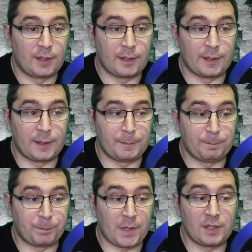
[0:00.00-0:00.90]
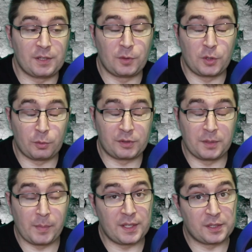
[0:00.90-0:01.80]
In this video you'll
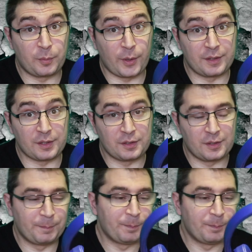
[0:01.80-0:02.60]
see many surprises.